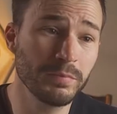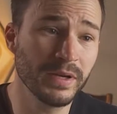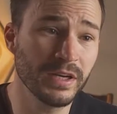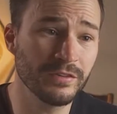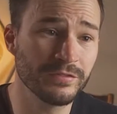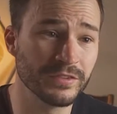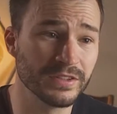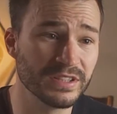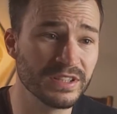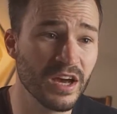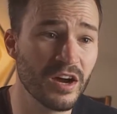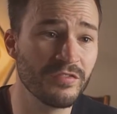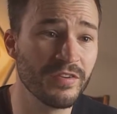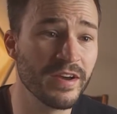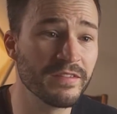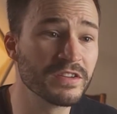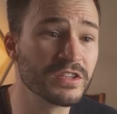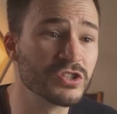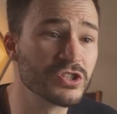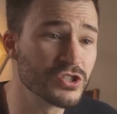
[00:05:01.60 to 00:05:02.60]
benefit of
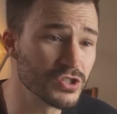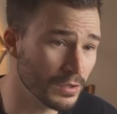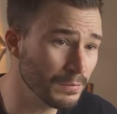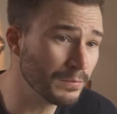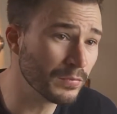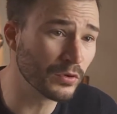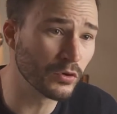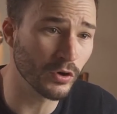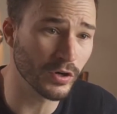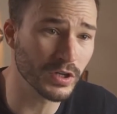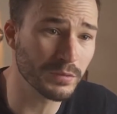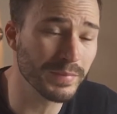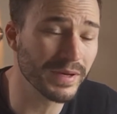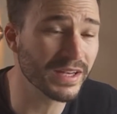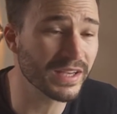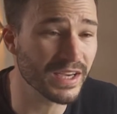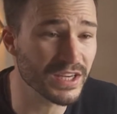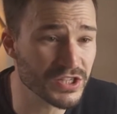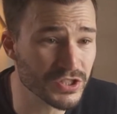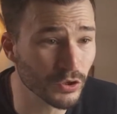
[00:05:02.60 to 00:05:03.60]
having some chronic
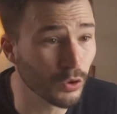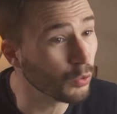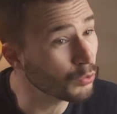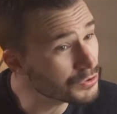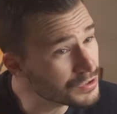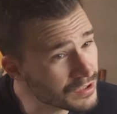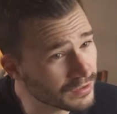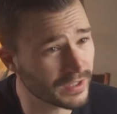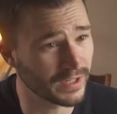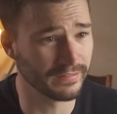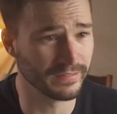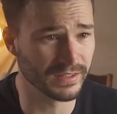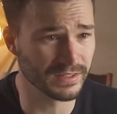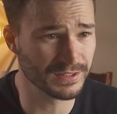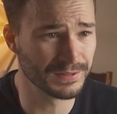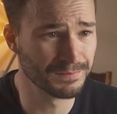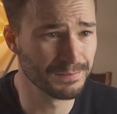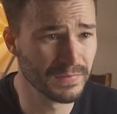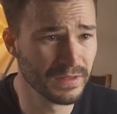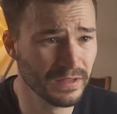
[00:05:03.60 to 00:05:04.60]
medication also covered.
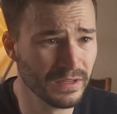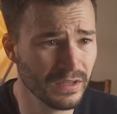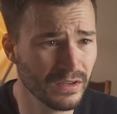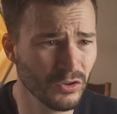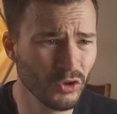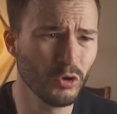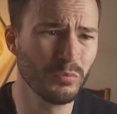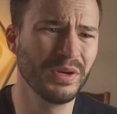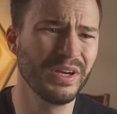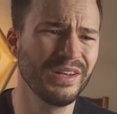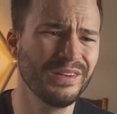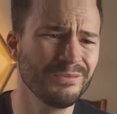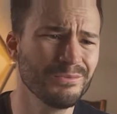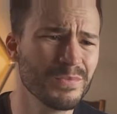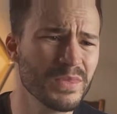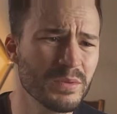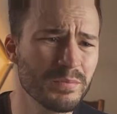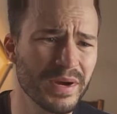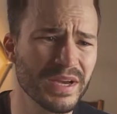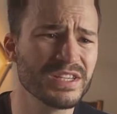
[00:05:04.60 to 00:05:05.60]
Normally,
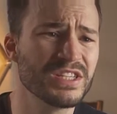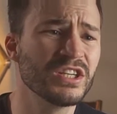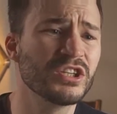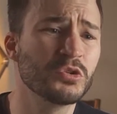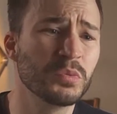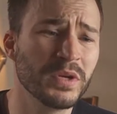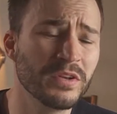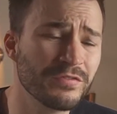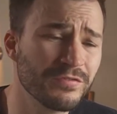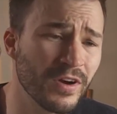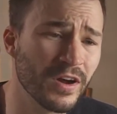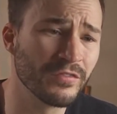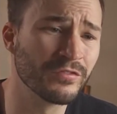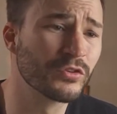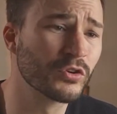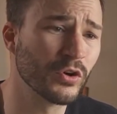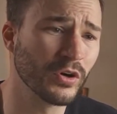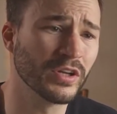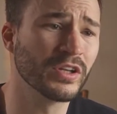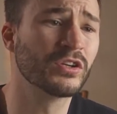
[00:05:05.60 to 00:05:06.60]
the basic 25
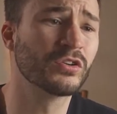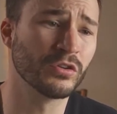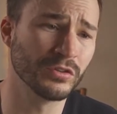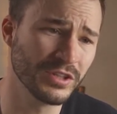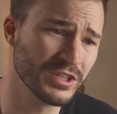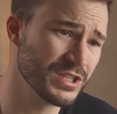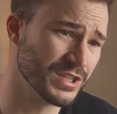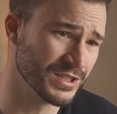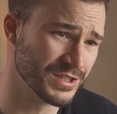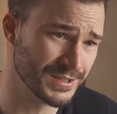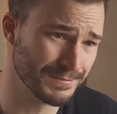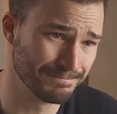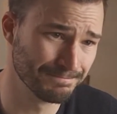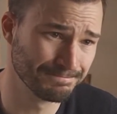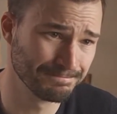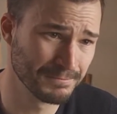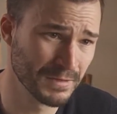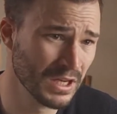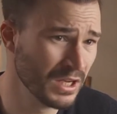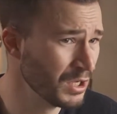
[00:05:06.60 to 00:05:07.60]
chronic conditions.
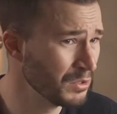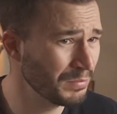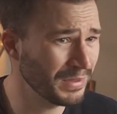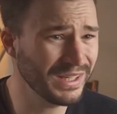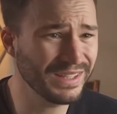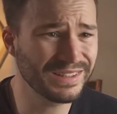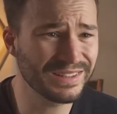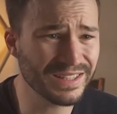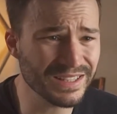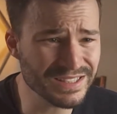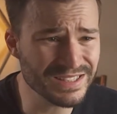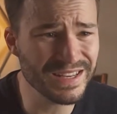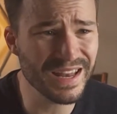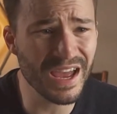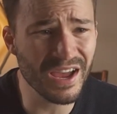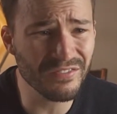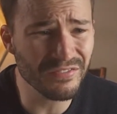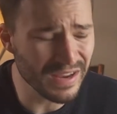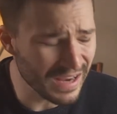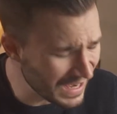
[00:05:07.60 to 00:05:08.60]
But it doesn't
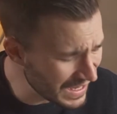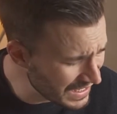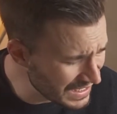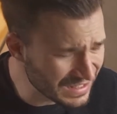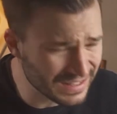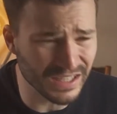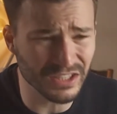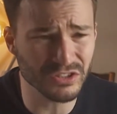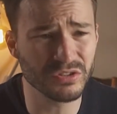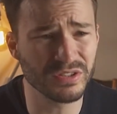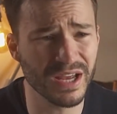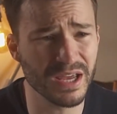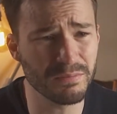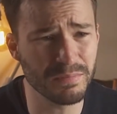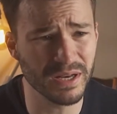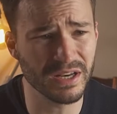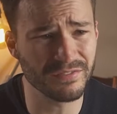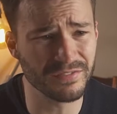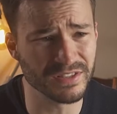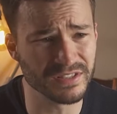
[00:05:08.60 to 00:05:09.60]
have any day-to-day
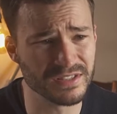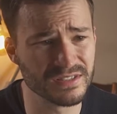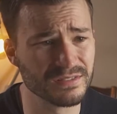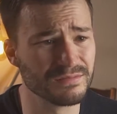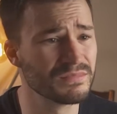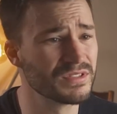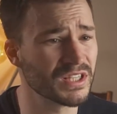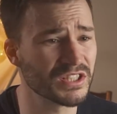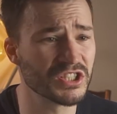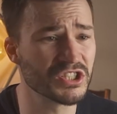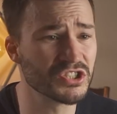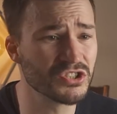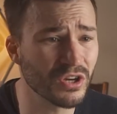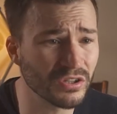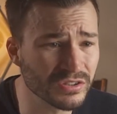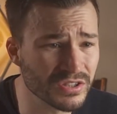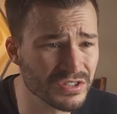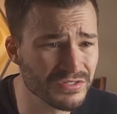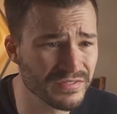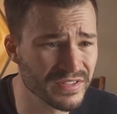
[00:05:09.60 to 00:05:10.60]
benefits, such as
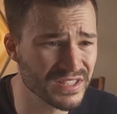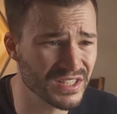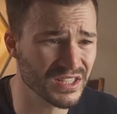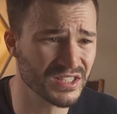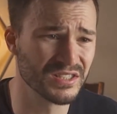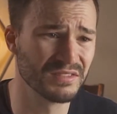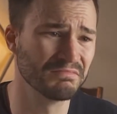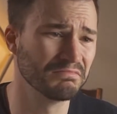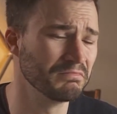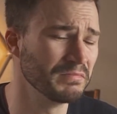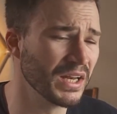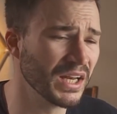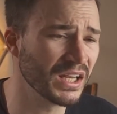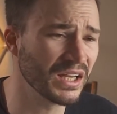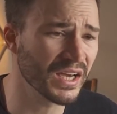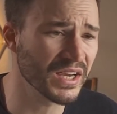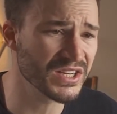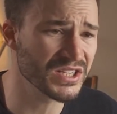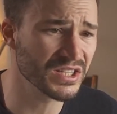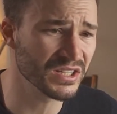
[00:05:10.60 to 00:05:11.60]
doctor's visits,
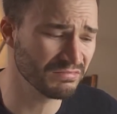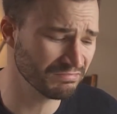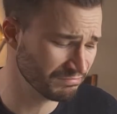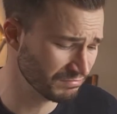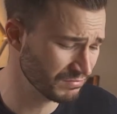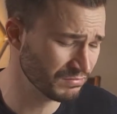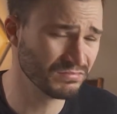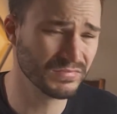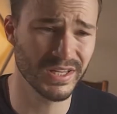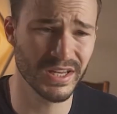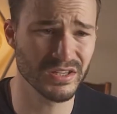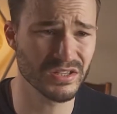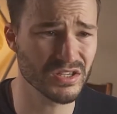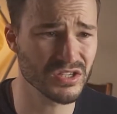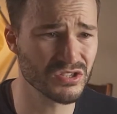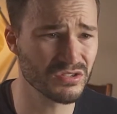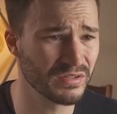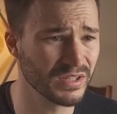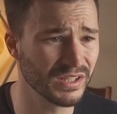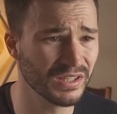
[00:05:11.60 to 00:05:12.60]
medication,
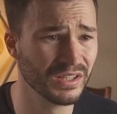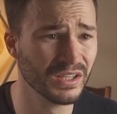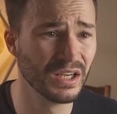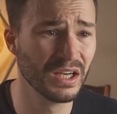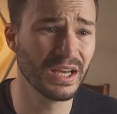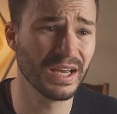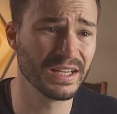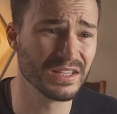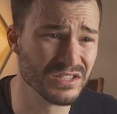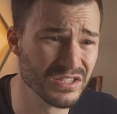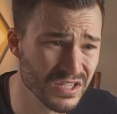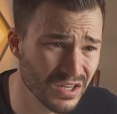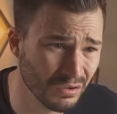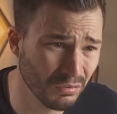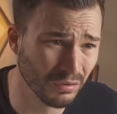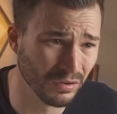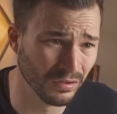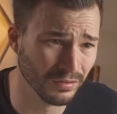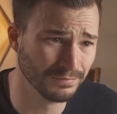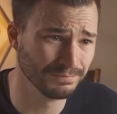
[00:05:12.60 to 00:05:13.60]
dentistry, and
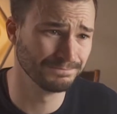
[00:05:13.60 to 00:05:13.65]
so on.